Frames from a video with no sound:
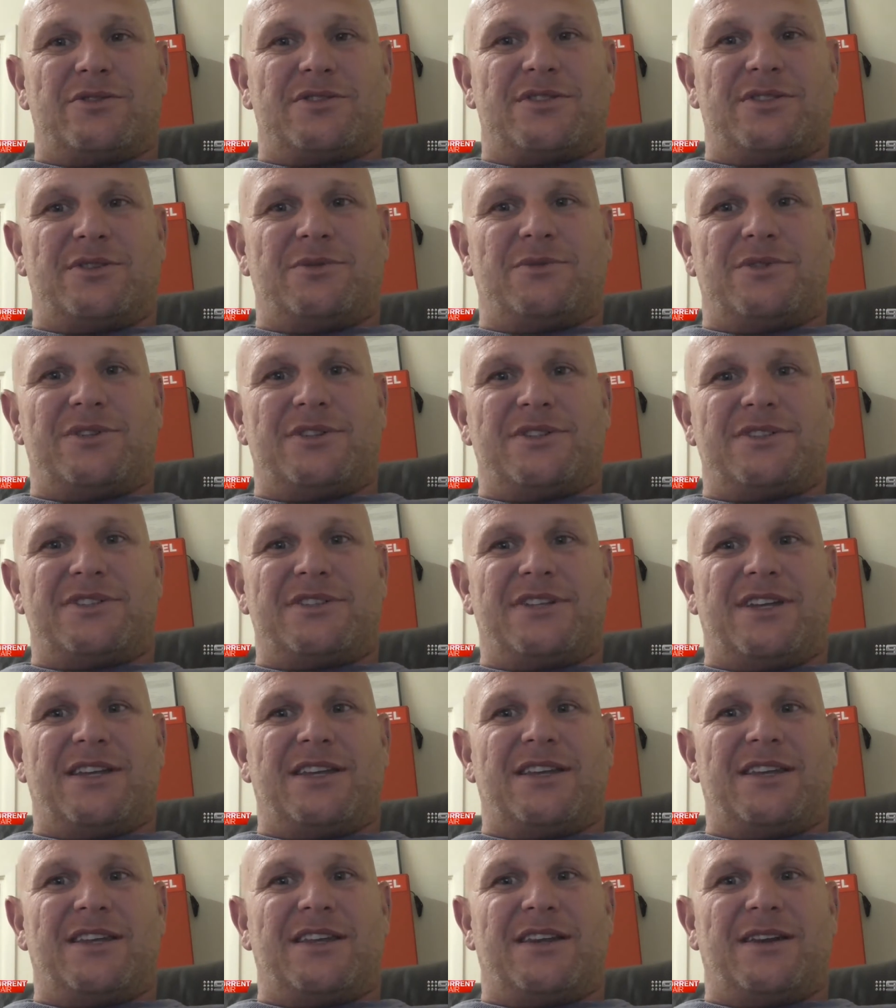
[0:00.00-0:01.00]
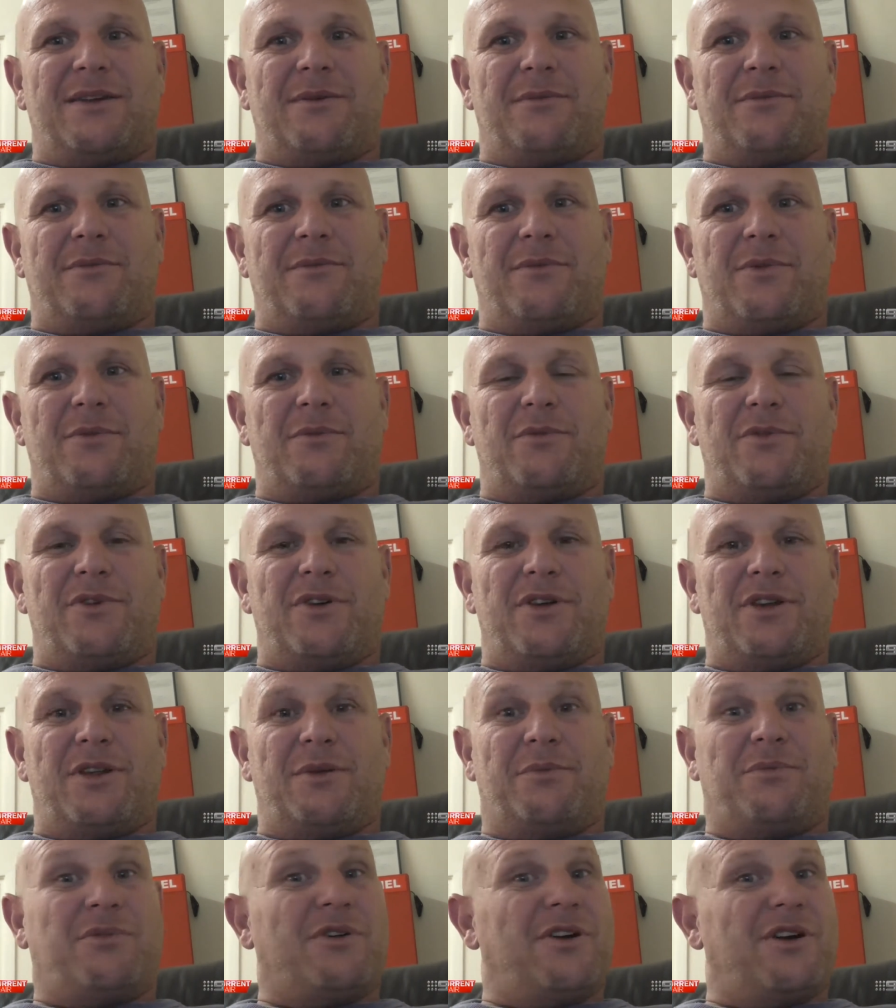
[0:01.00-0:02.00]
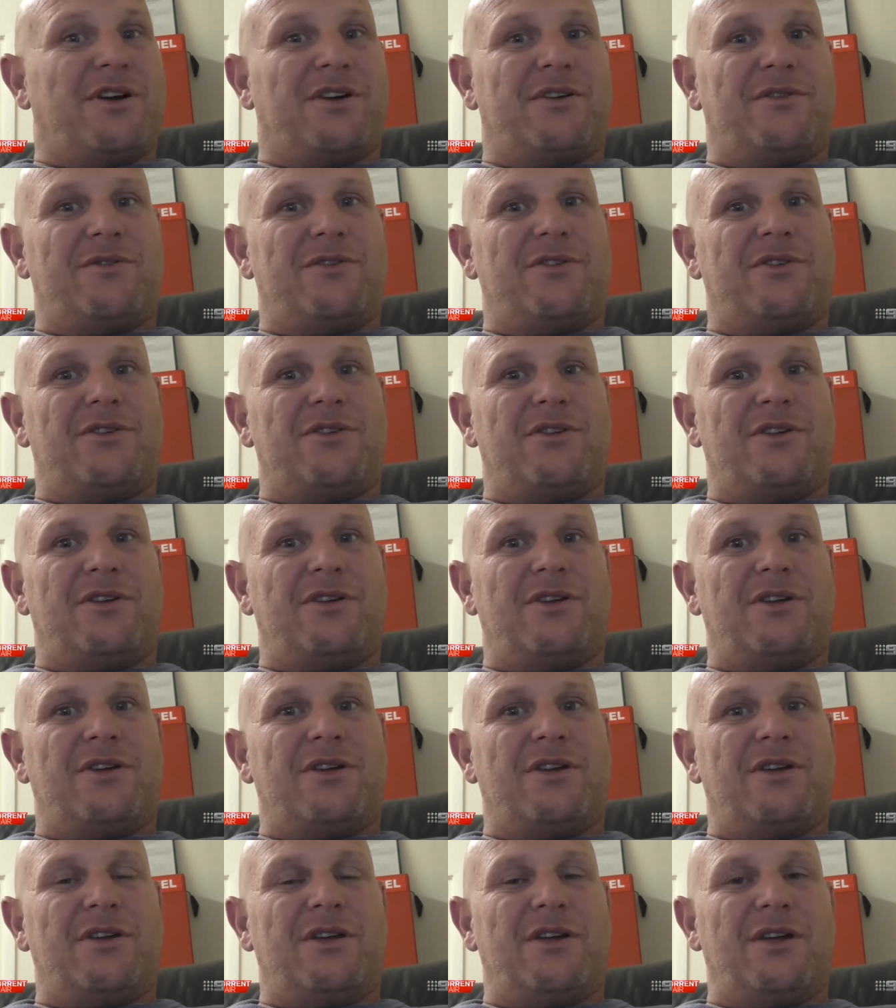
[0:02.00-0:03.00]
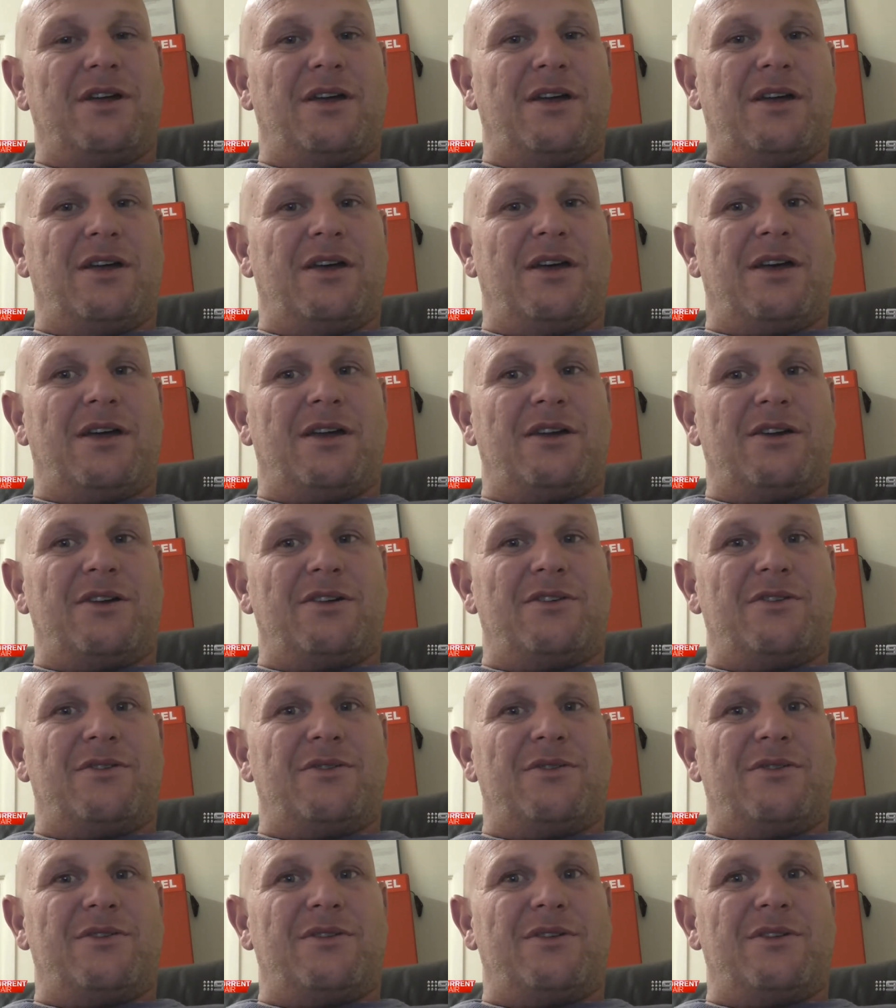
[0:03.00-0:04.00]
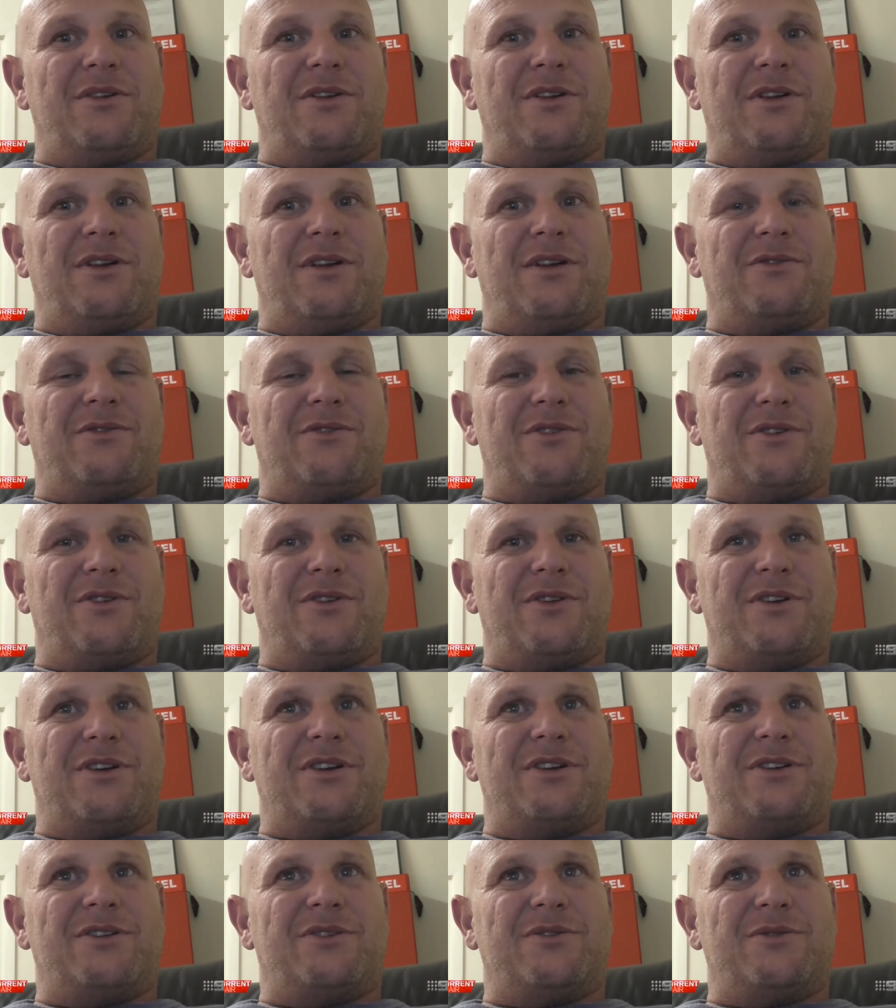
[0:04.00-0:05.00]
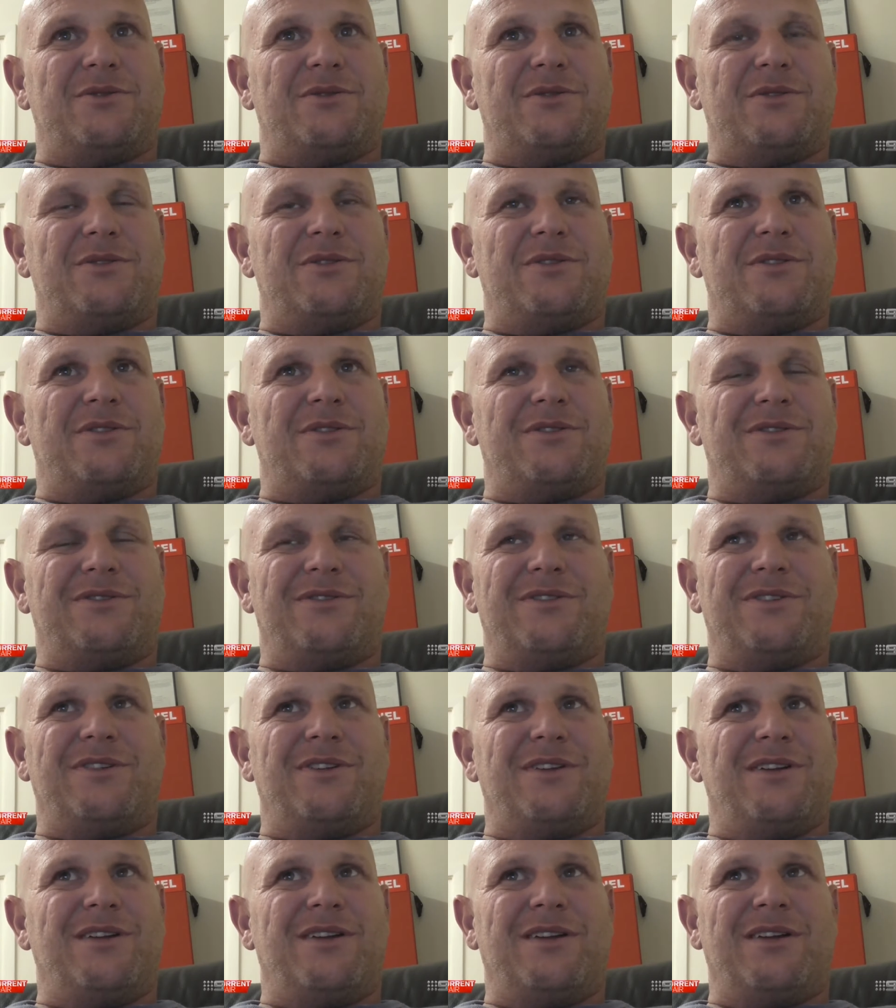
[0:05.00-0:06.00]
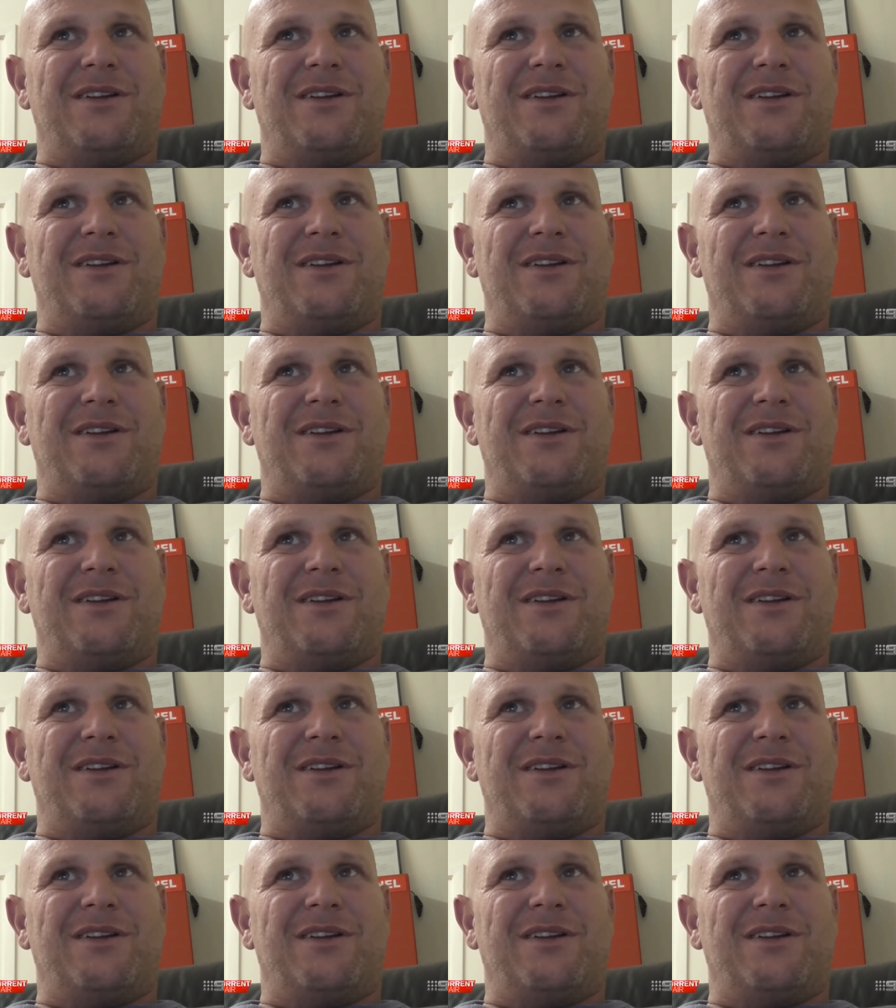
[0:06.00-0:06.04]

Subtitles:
After a few years clean, Danny recorded this video message to his future self.